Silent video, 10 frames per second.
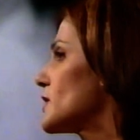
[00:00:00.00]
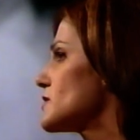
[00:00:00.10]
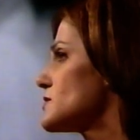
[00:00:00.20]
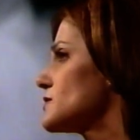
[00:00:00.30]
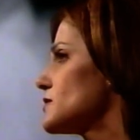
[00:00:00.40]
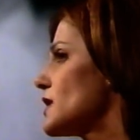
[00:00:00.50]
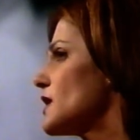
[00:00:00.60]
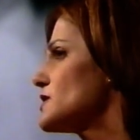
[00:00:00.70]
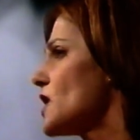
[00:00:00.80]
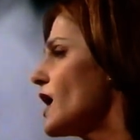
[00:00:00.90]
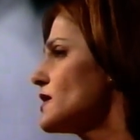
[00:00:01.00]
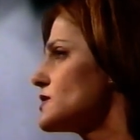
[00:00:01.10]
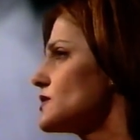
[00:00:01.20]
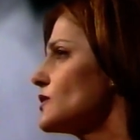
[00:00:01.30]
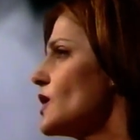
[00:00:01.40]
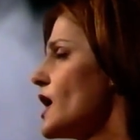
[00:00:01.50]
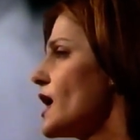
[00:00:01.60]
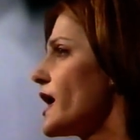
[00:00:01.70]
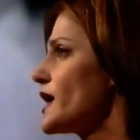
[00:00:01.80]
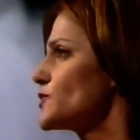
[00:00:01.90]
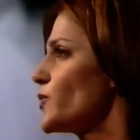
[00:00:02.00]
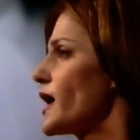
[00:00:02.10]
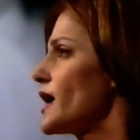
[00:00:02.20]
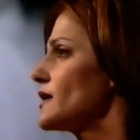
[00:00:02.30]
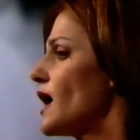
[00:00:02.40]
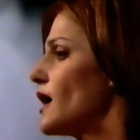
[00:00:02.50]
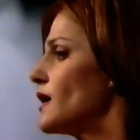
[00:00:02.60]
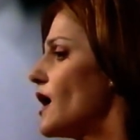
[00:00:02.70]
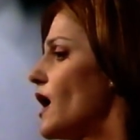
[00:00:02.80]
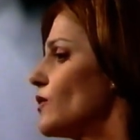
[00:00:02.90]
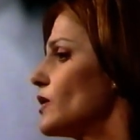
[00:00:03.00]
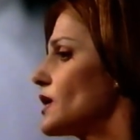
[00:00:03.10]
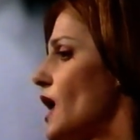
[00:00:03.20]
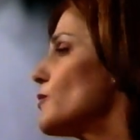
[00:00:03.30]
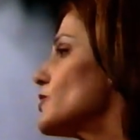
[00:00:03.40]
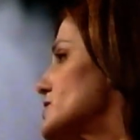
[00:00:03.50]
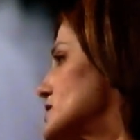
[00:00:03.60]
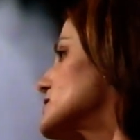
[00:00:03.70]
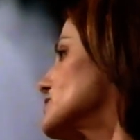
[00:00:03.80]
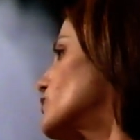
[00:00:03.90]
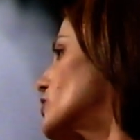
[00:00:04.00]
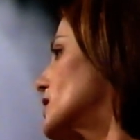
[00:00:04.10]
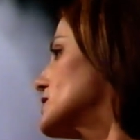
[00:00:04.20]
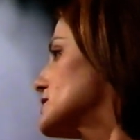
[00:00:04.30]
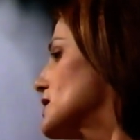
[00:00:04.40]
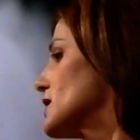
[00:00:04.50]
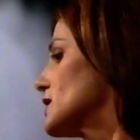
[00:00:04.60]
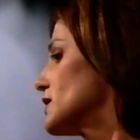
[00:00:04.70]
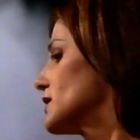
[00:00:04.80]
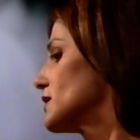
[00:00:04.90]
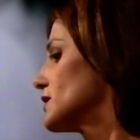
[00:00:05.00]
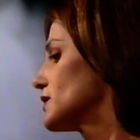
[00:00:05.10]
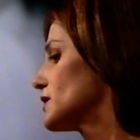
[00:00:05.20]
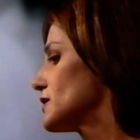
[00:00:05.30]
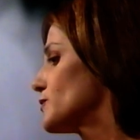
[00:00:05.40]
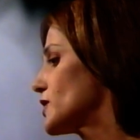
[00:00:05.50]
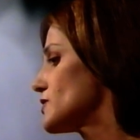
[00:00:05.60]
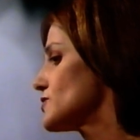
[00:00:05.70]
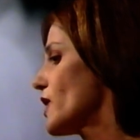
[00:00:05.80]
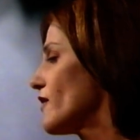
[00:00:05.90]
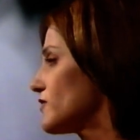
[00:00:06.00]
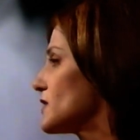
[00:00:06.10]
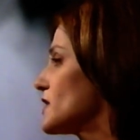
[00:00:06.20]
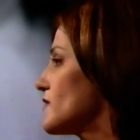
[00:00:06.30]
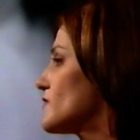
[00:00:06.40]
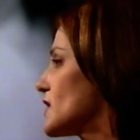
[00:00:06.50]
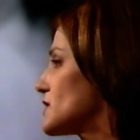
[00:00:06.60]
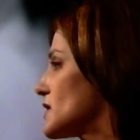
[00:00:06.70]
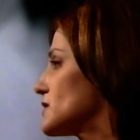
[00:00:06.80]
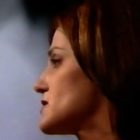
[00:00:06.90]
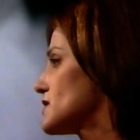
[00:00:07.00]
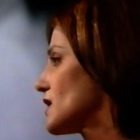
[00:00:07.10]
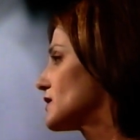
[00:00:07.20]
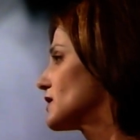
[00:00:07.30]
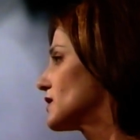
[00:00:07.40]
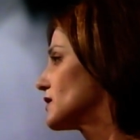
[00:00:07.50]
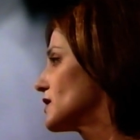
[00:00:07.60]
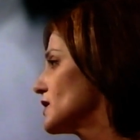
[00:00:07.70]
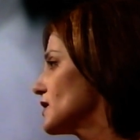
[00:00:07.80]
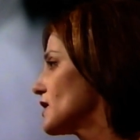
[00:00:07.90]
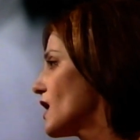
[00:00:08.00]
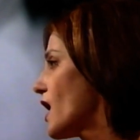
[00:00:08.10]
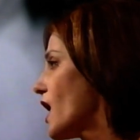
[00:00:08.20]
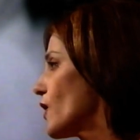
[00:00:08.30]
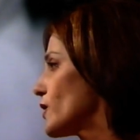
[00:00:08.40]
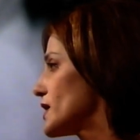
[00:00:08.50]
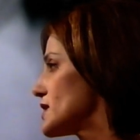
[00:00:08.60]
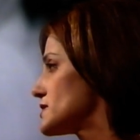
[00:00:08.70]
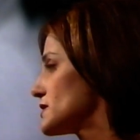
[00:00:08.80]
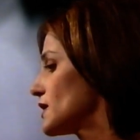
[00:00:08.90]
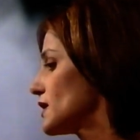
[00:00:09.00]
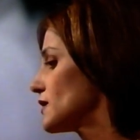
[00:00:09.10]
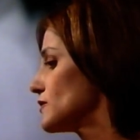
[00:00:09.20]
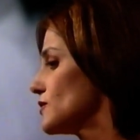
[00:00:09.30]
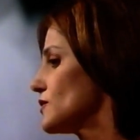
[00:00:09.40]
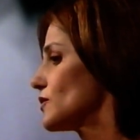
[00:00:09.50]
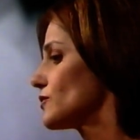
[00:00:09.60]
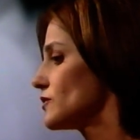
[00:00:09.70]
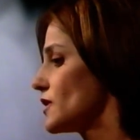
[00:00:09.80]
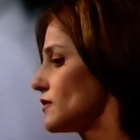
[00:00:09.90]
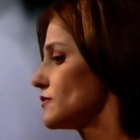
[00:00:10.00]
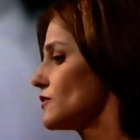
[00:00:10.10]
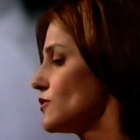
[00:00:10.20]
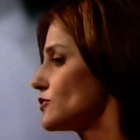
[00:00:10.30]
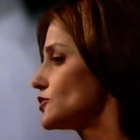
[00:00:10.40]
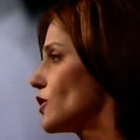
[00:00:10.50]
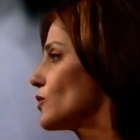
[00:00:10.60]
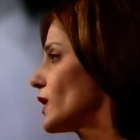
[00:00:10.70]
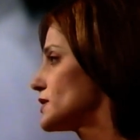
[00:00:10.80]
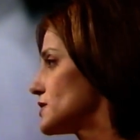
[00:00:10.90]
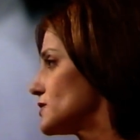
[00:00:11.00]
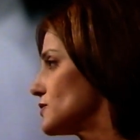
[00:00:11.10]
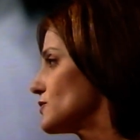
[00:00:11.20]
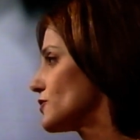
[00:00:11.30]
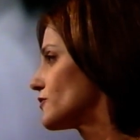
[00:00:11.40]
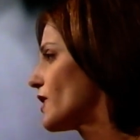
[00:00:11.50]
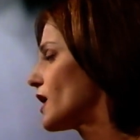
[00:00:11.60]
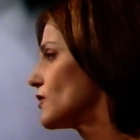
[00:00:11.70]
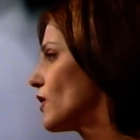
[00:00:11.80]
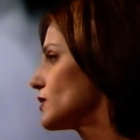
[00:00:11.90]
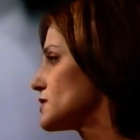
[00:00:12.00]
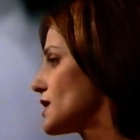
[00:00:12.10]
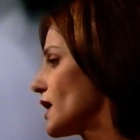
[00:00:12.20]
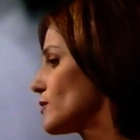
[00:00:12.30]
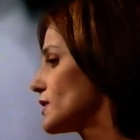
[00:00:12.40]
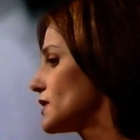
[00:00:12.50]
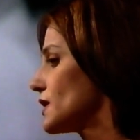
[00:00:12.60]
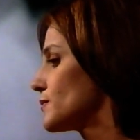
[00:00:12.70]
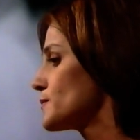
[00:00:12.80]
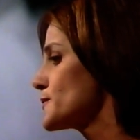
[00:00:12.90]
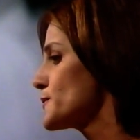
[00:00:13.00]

because it's hard to explain how a communist system works, because you have to live there to understand how it is. You know, you're told what to do, you follow all the time. And